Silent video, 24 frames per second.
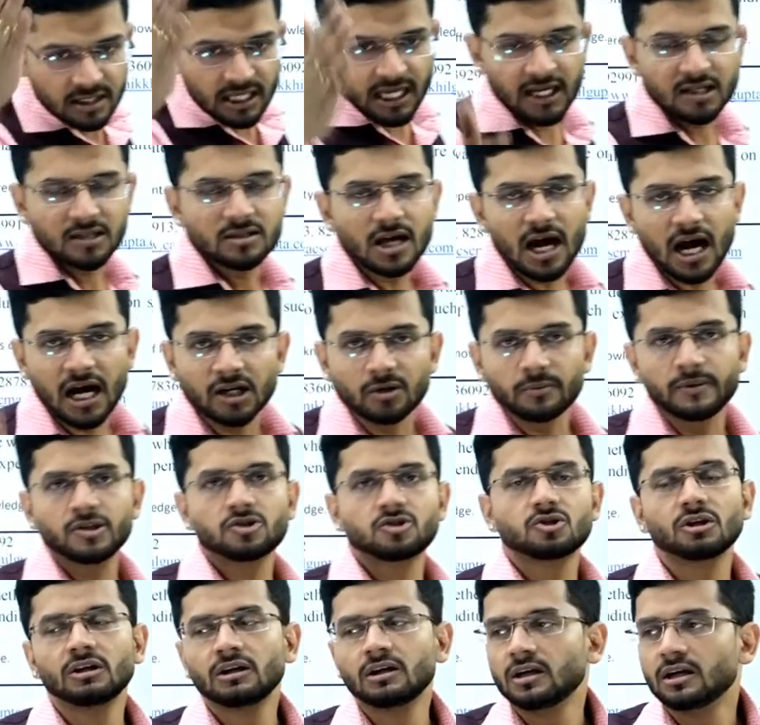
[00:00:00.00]
the stage at
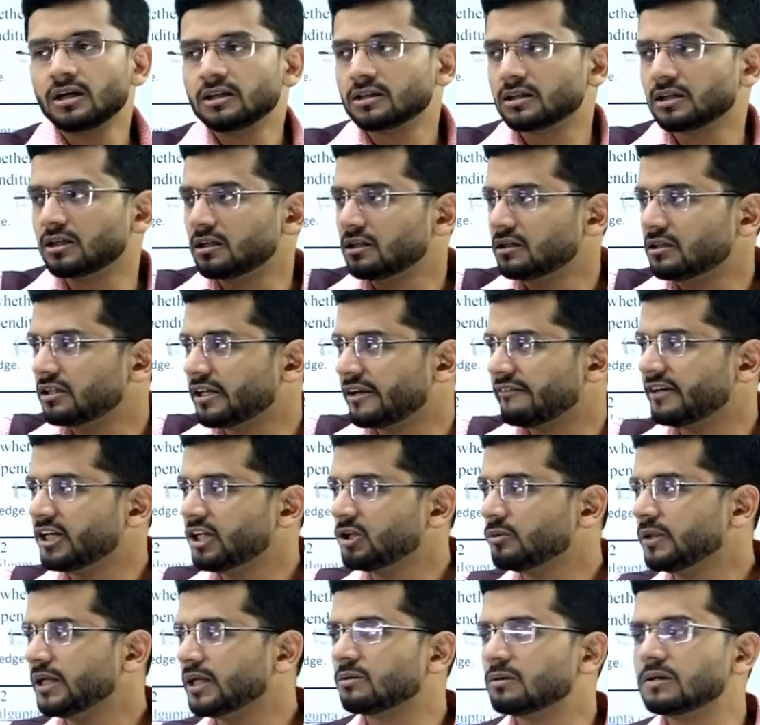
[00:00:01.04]
which the
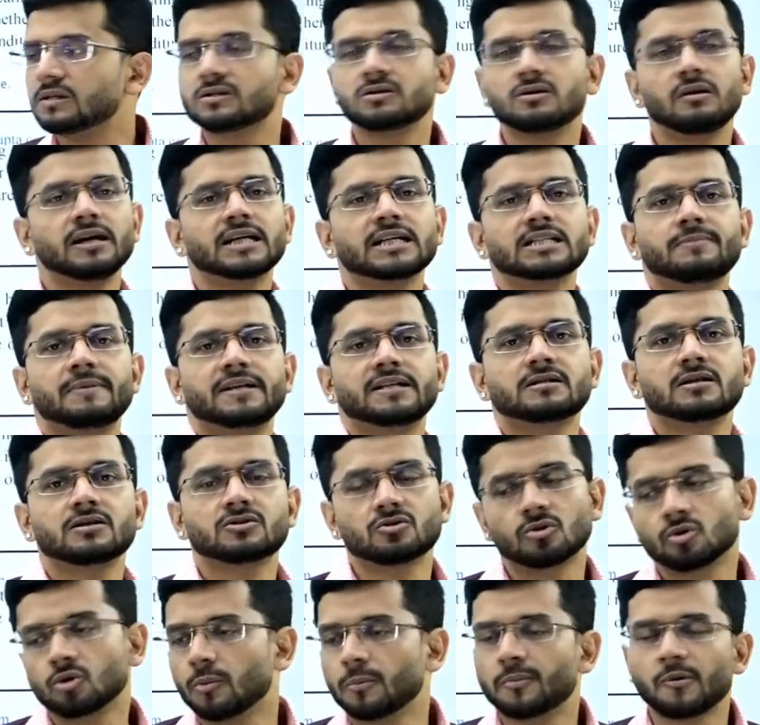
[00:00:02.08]
revenue equals your
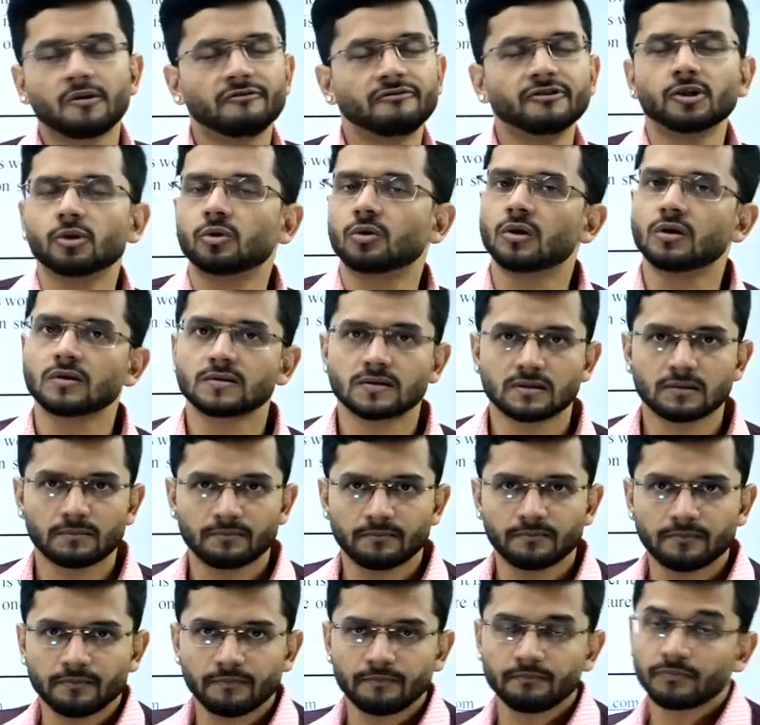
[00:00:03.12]
expenses. So no profit, no
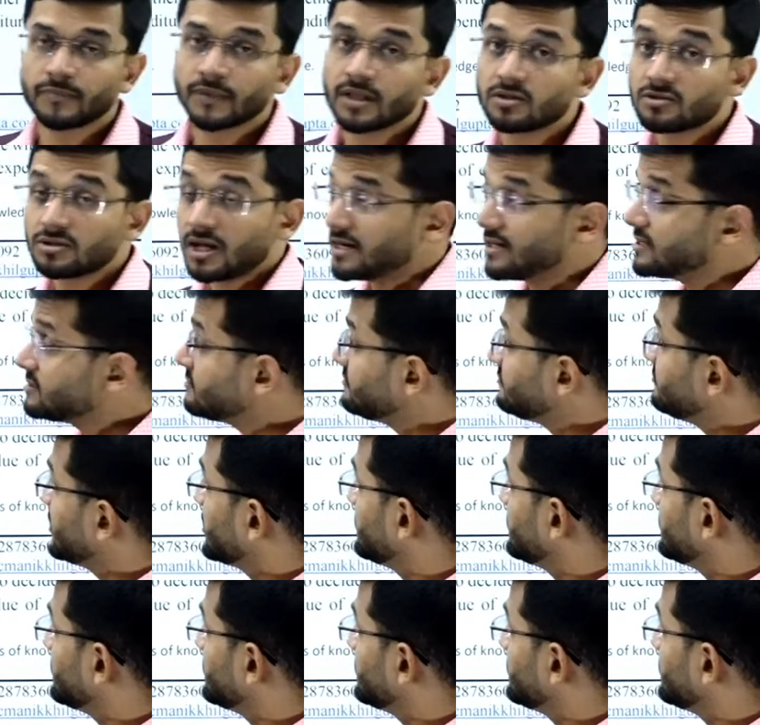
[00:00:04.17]
loss. That